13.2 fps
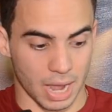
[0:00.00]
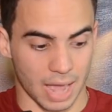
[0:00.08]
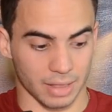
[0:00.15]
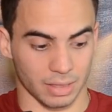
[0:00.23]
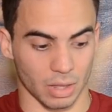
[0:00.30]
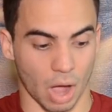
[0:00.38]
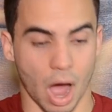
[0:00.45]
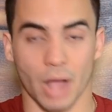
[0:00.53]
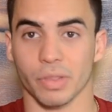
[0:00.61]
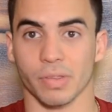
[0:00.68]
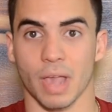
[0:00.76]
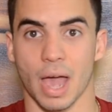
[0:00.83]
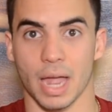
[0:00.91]
at the
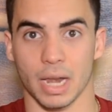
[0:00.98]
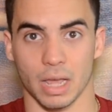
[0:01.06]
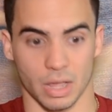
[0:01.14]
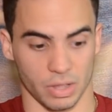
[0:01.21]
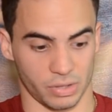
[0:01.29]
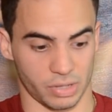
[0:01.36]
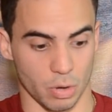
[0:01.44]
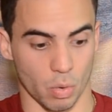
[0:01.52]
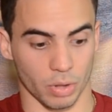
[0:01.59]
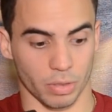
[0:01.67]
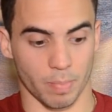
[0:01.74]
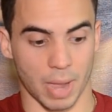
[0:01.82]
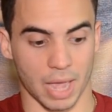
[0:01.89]
hot side, see
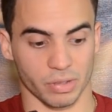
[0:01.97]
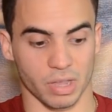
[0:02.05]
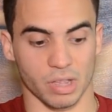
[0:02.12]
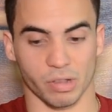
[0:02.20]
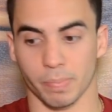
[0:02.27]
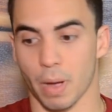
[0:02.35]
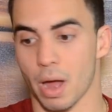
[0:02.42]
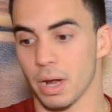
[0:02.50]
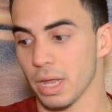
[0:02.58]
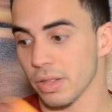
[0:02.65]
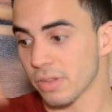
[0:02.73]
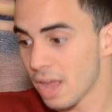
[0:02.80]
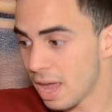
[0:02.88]
what the basking spot
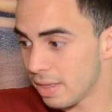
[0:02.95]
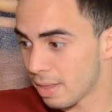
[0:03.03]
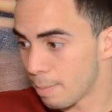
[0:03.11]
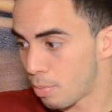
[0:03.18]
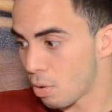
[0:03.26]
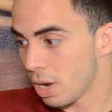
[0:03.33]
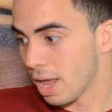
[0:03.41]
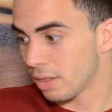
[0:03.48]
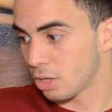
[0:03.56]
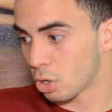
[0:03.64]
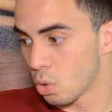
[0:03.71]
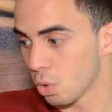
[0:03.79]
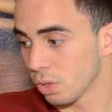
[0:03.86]
is, and then point at
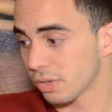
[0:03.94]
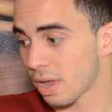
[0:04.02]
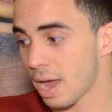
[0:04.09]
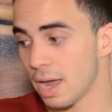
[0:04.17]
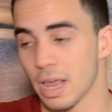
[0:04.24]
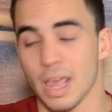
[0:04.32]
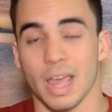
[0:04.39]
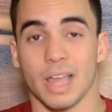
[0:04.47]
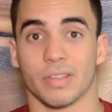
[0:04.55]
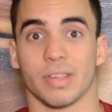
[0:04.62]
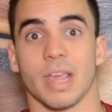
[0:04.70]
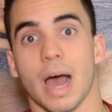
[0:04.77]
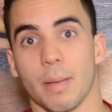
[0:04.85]
the cool side and
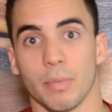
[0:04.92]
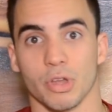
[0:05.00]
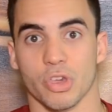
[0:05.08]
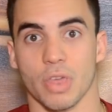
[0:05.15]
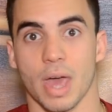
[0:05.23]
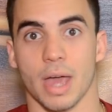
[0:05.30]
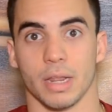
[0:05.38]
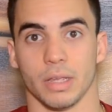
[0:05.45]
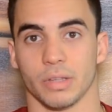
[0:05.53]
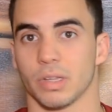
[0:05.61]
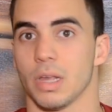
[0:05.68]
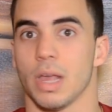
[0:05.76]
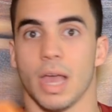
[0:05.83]
see how much that
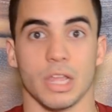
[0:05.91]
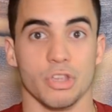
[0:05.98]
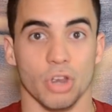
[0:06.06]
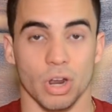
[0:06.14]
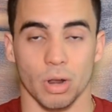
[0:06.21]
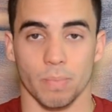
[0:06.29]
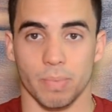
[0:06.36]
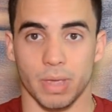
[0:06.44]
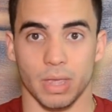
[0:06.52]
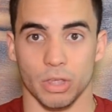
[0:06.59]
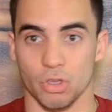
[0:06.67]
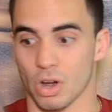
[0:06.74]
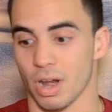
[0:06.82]
is. And you're
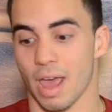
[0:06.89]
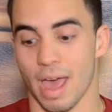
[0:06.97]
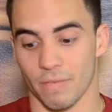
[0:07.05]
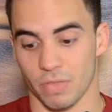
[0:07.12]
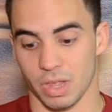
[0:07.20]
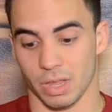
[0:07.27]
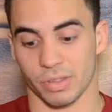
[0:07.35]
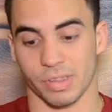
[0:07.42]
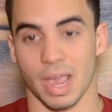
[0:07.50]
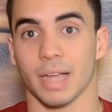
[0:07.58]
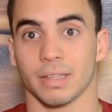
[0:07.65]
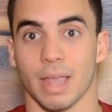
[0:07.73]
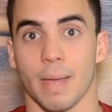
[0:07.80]
gonna have the
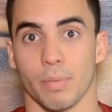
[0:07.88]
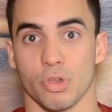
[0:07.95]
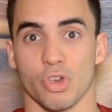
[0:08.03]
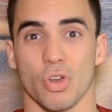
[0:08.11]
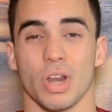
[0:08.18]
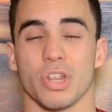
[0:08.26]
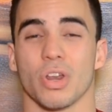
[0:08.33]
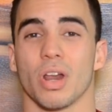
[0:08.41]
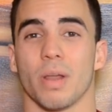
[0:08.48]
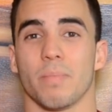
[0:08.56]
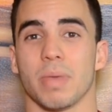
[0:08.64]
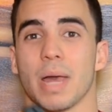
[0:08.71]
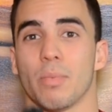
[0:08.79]
exact temperature, and you're gonna
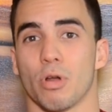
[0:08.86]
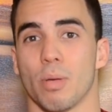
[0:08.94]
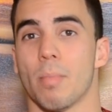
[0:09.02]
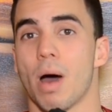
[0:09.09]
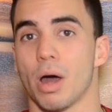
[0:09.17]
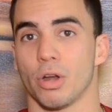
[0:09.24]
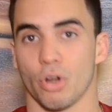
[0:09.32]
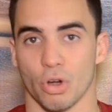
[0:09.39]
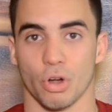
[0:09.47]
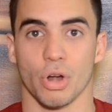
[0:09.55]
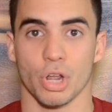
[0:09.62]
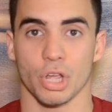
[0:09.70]
be able to monitor